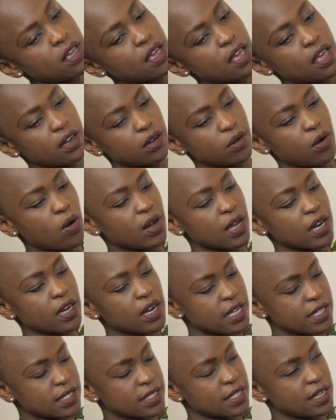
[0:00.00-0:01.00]
and
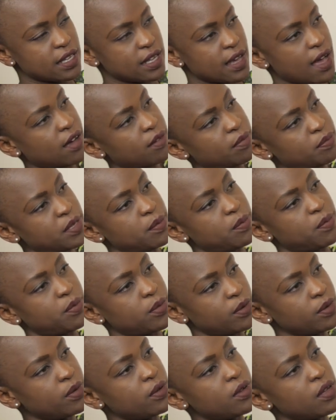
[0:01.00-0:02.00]
organizing young people,